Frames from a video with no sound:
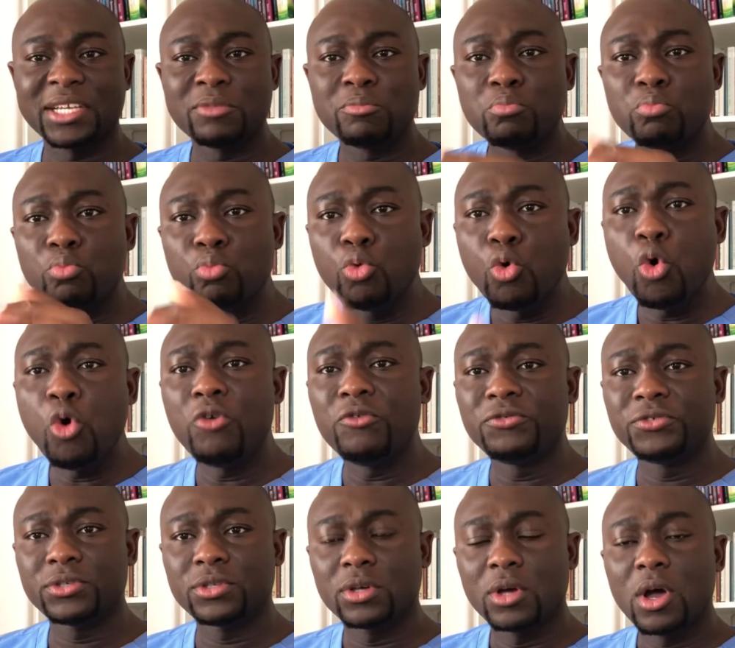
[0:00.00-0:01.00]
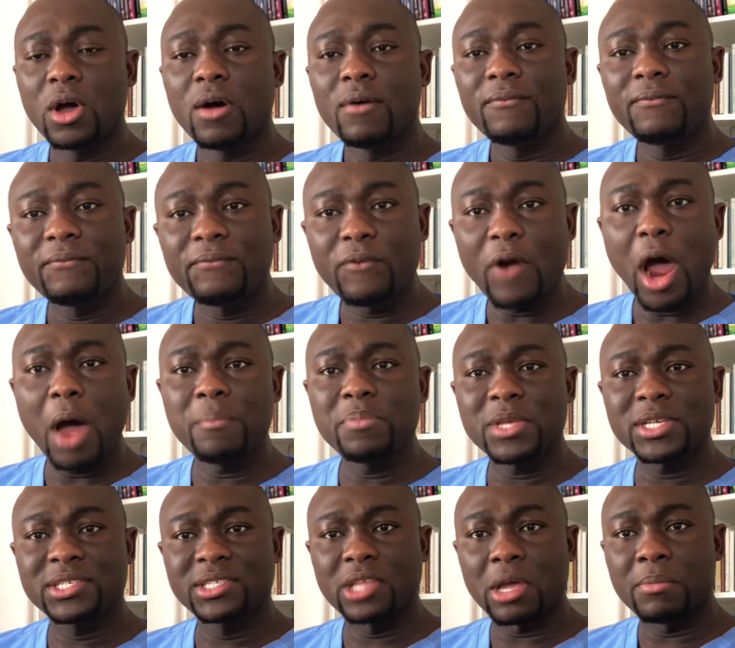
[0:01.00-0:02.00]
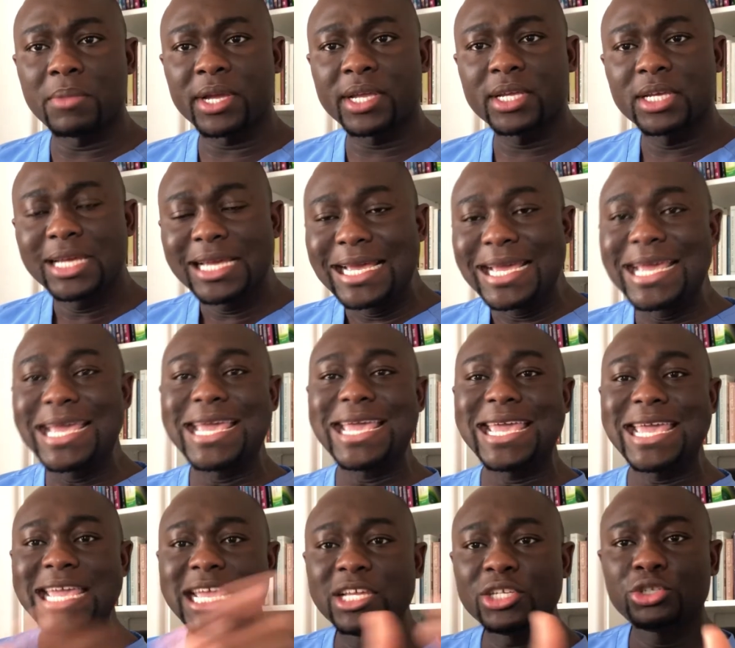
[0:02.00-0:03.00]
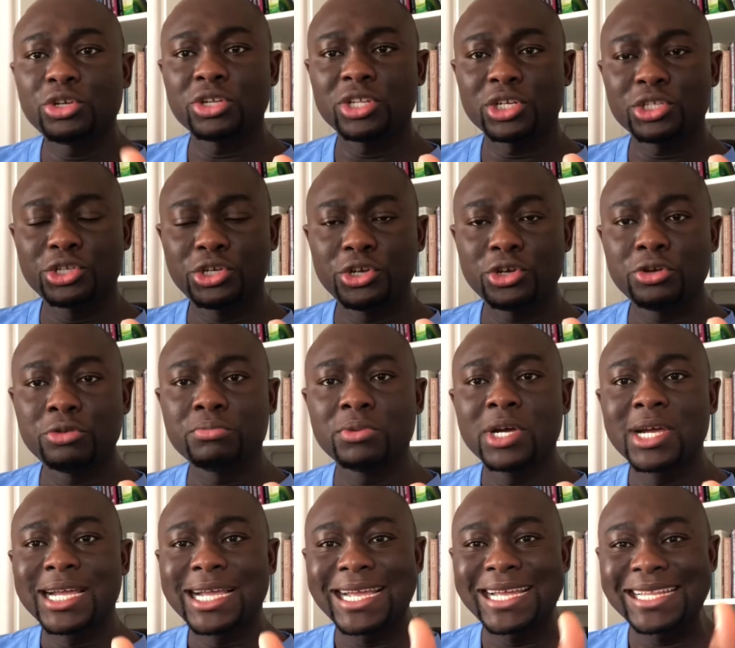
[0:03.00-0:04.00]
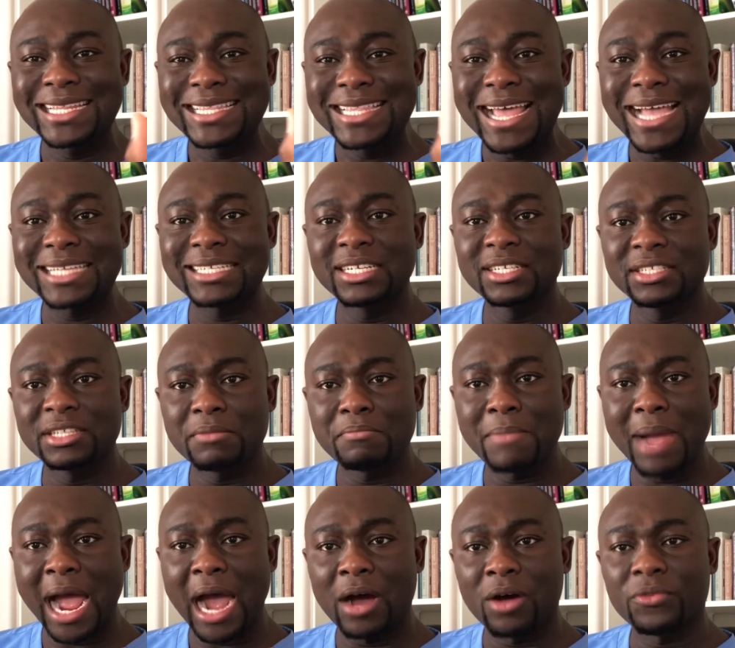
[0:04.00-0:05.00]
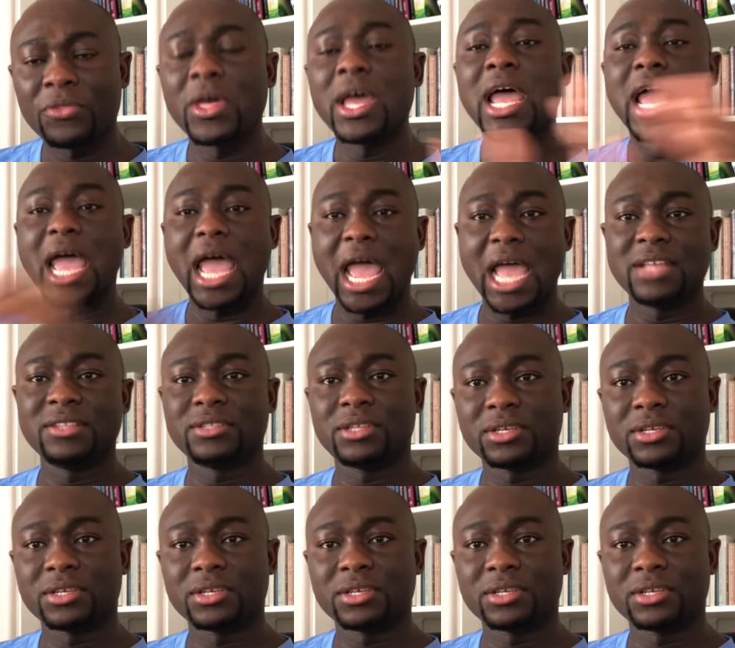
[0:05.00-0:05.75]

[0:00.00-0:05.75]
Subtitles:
moves from the stomach into the tube connecting the mouth and the